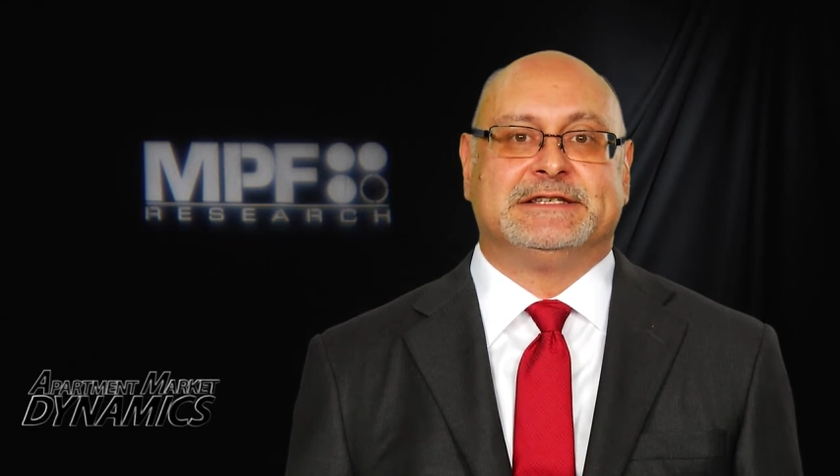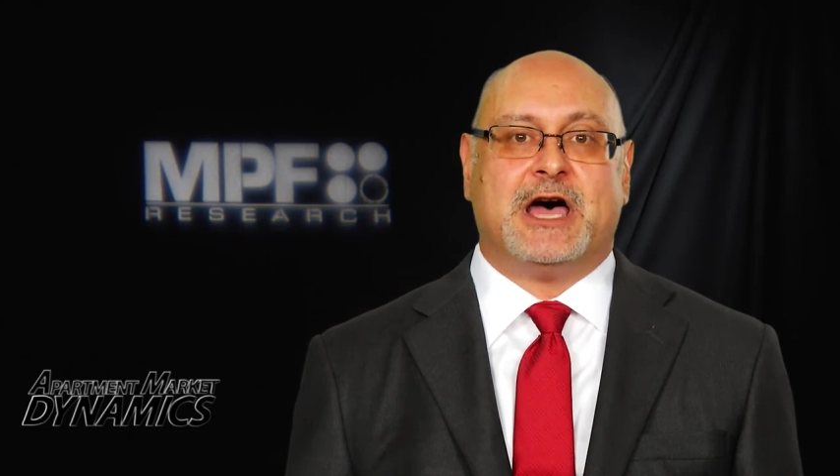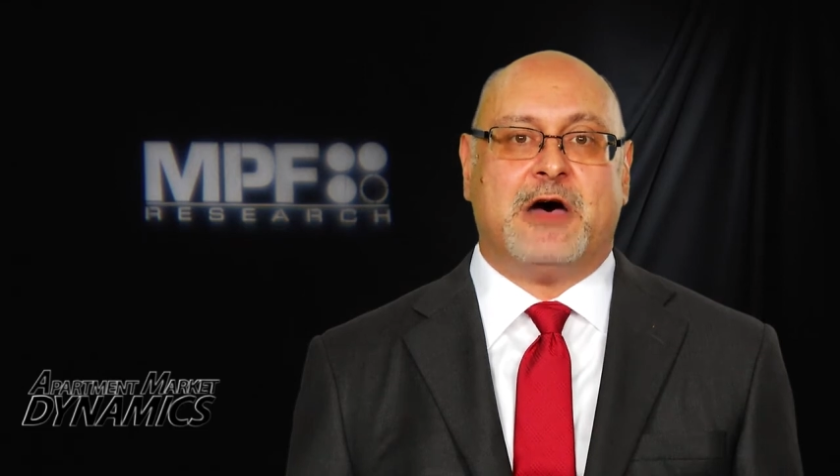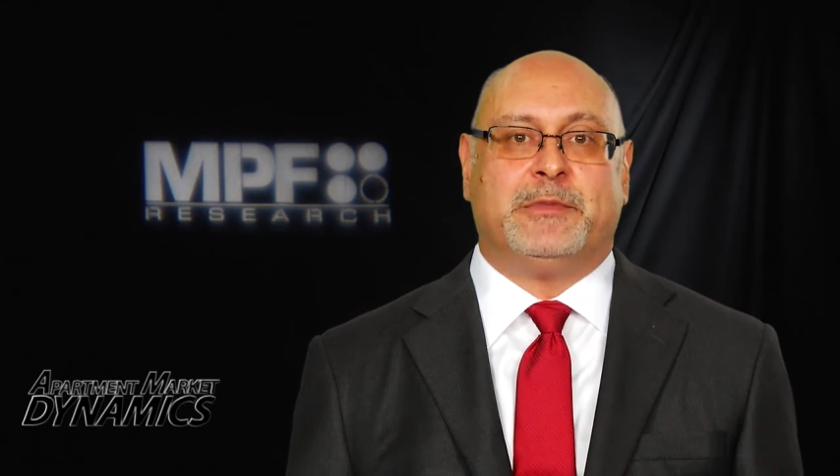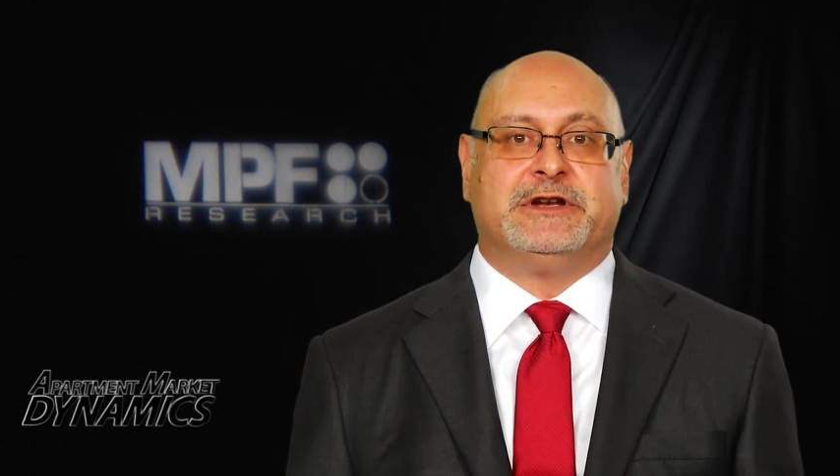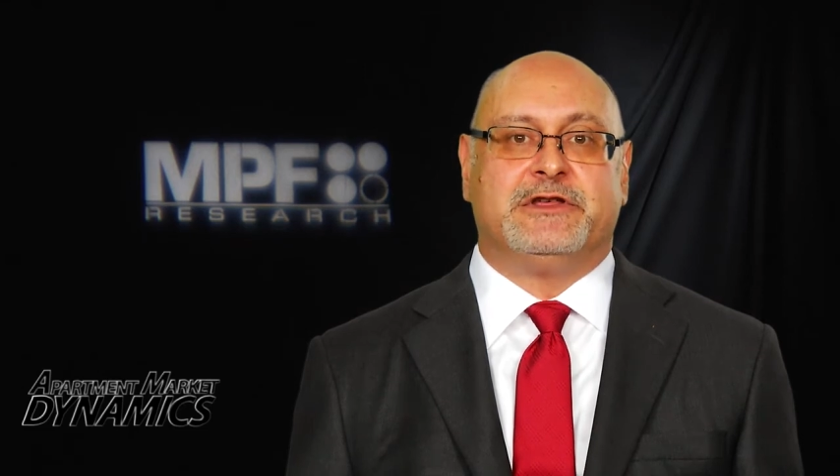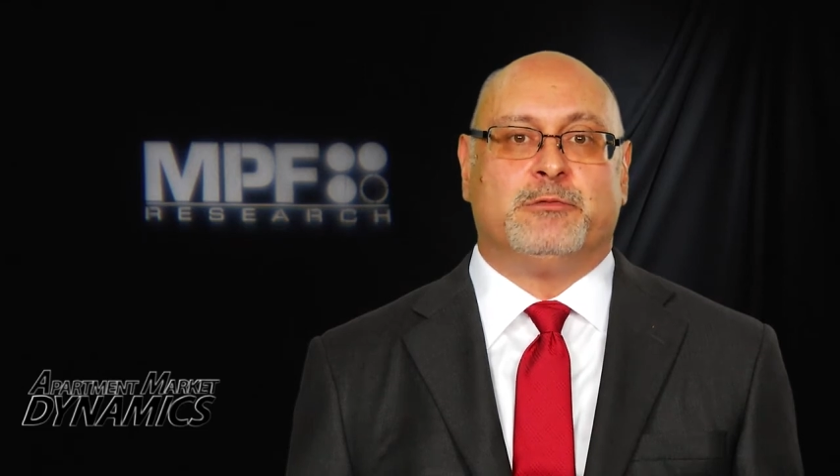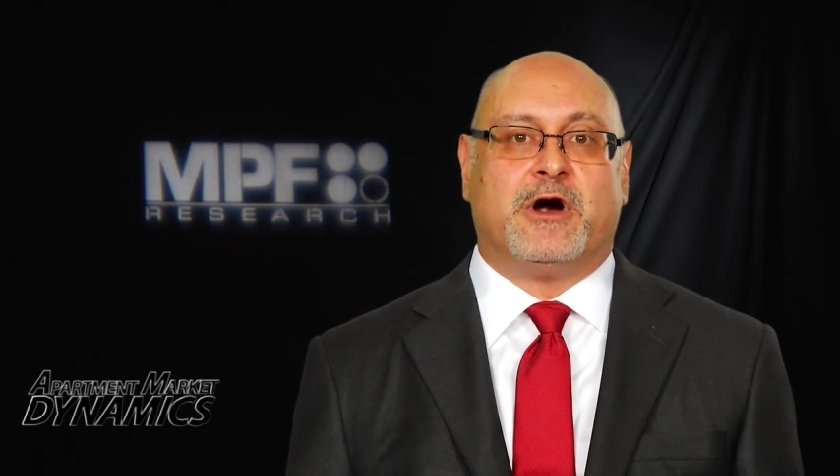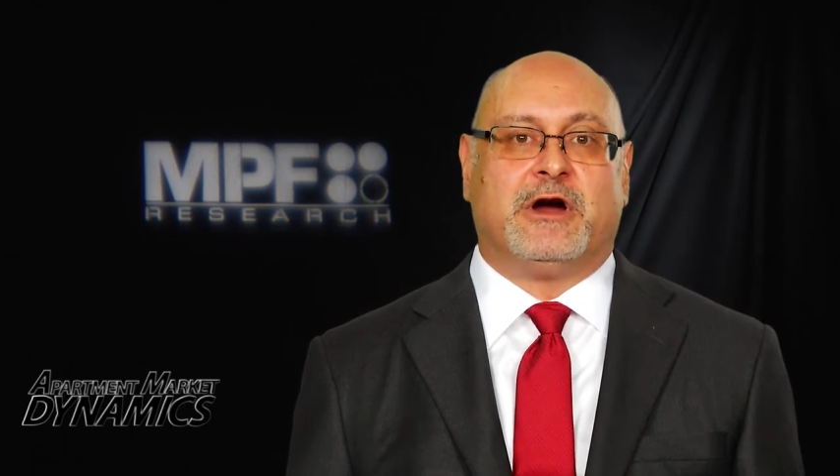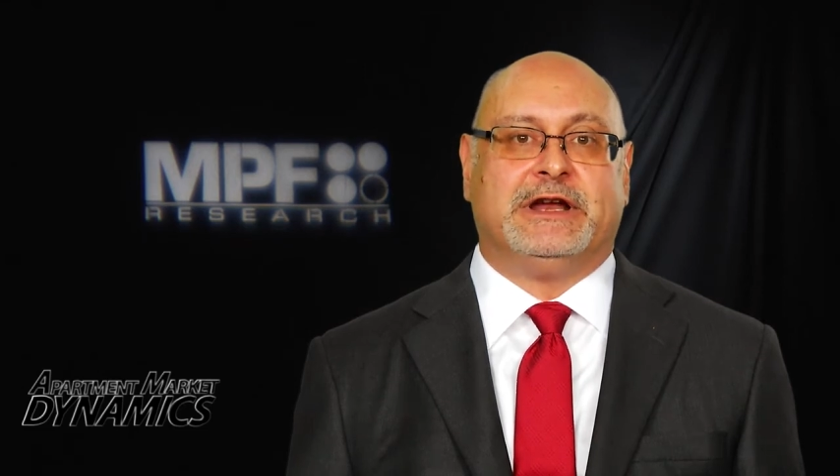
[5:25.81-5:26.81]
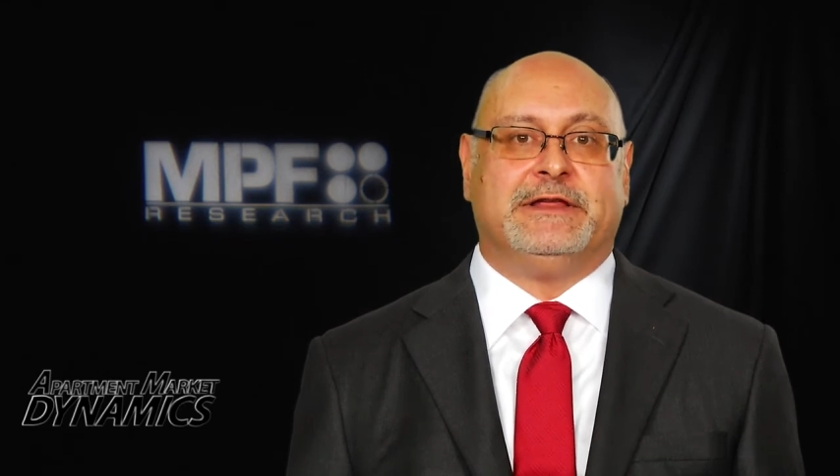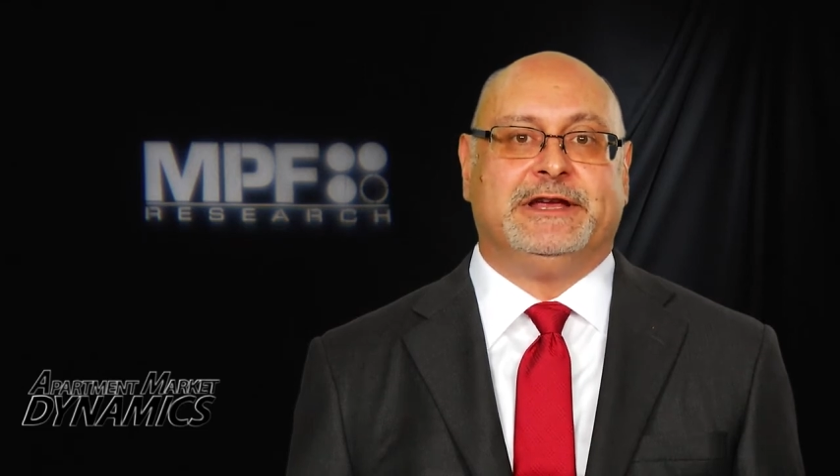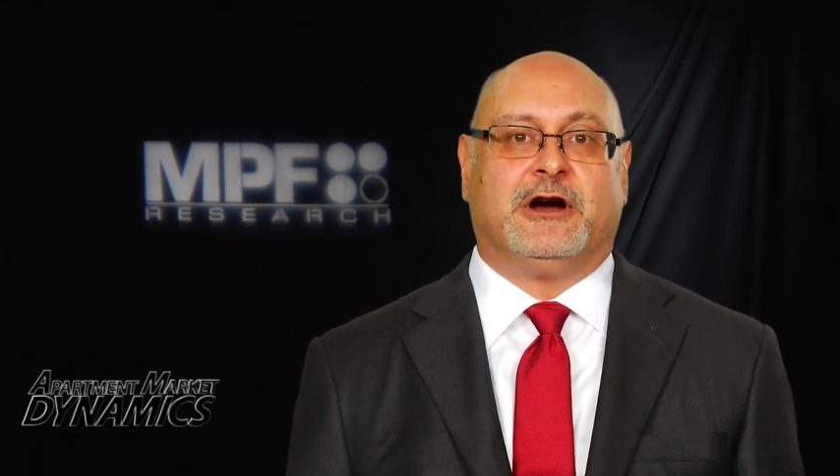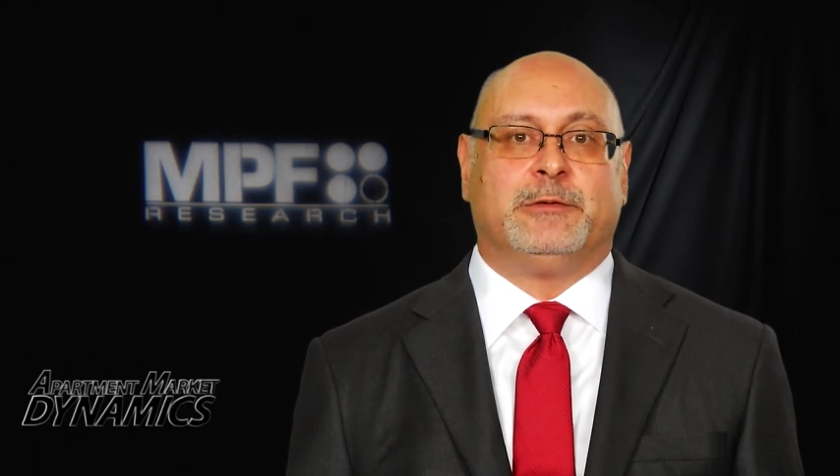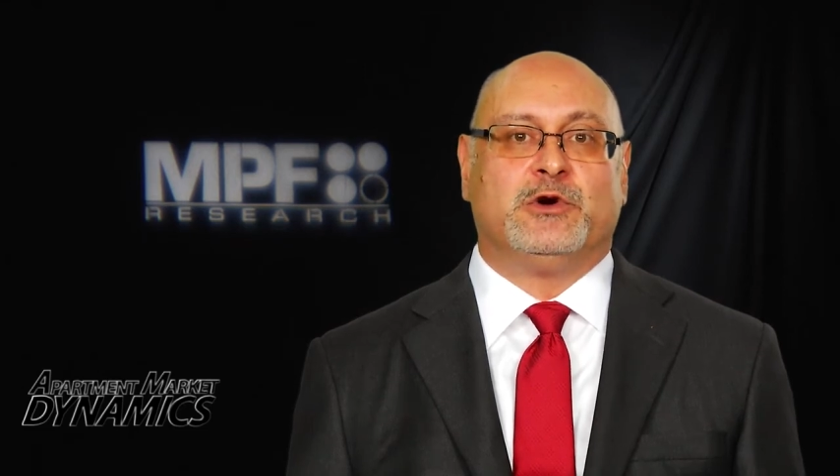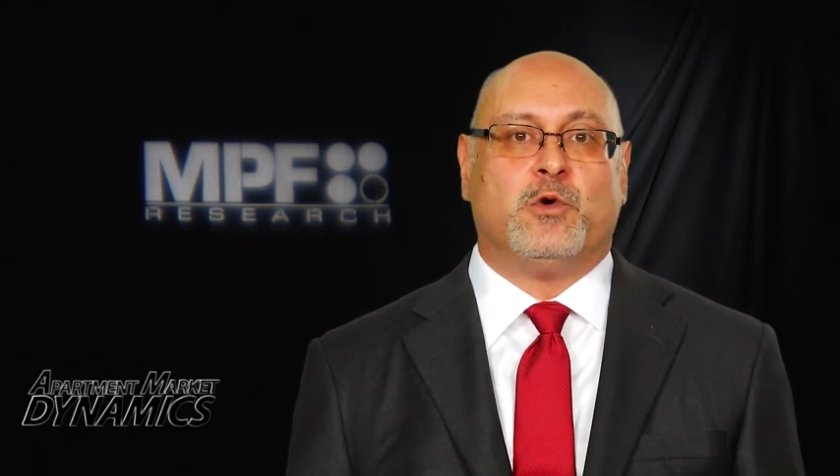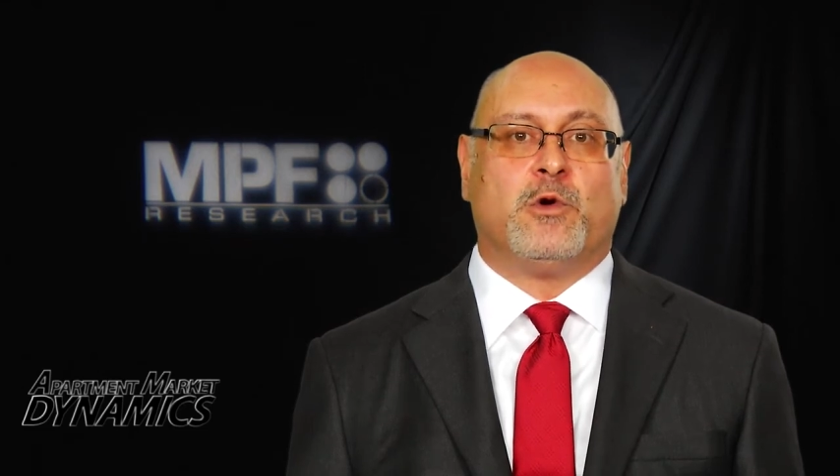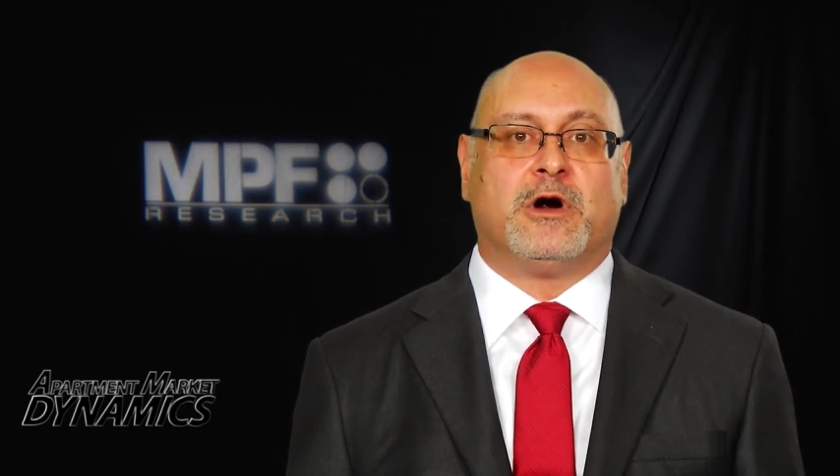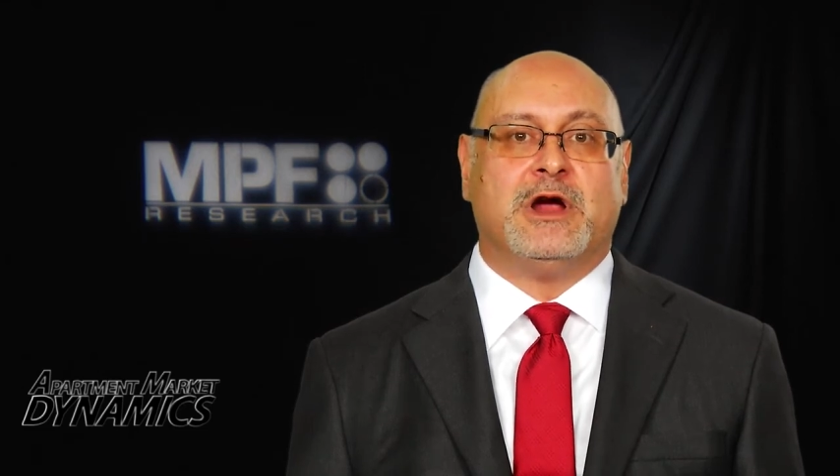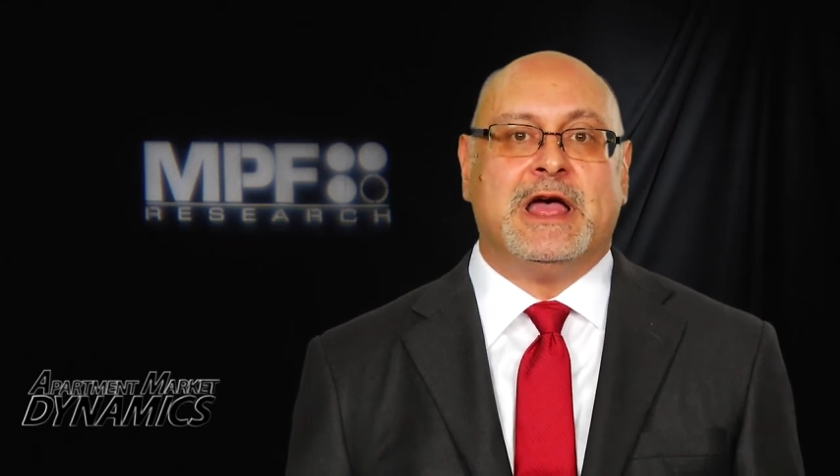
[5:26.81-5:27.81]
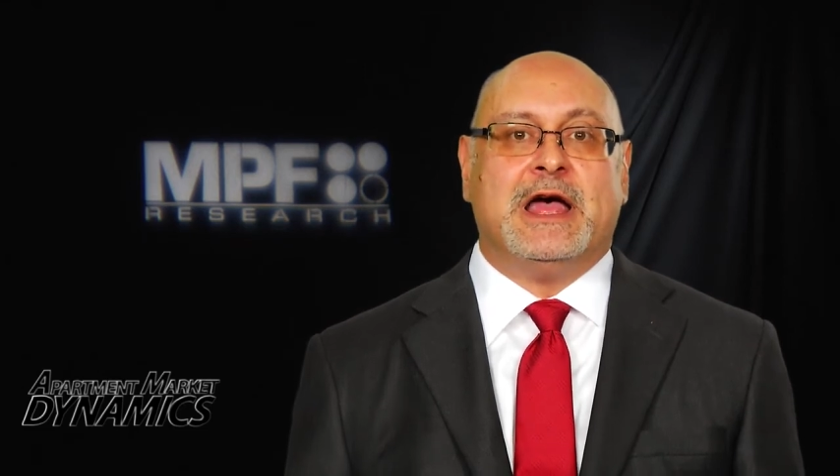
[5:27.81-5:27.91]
top end of the market in the urban core,